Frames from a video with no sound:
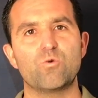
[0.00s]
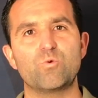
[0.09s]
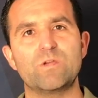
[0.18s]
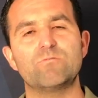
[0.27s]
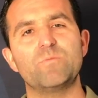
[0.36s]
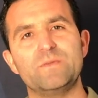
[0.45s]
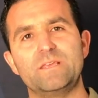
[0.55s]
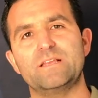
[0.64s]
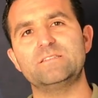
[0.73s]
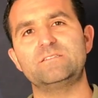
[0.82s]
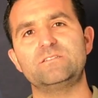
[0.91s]
we will
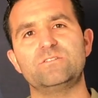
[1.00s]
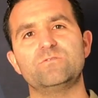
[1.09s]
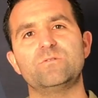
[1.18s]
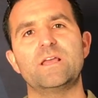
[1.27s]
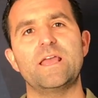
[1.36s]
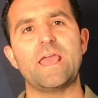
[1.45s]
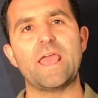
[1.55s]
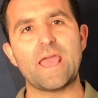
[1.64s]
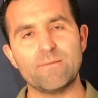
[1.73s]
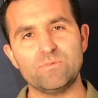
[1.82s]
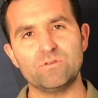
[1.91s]
begin to
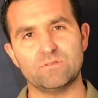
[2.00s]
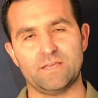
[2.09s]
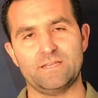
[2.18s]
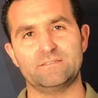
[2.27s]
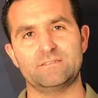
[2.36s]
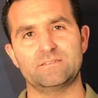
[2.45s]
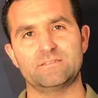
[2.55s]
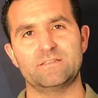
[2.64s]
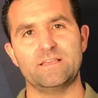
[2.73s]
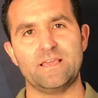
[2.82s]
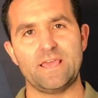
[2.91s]
emulate
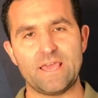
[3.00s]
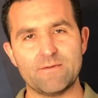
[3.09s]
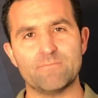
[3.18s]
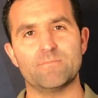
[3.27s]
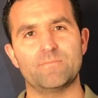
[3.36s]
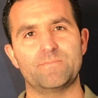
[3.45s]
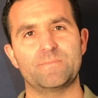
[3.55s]
him.